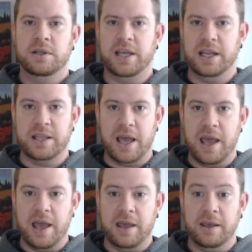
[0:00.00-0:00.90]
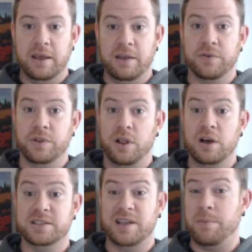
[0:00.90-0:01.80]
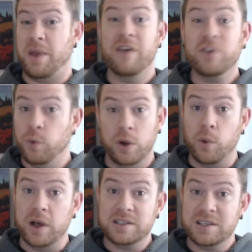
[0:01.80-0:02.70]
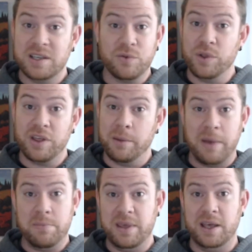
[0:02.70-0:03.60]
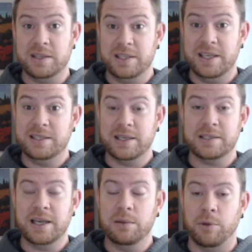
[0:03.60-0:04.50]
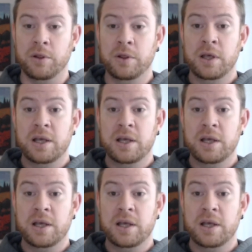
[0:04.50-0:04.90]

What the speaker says: getting the egg, and for the longest time everyone was, because everyone thought it might be easily attainable,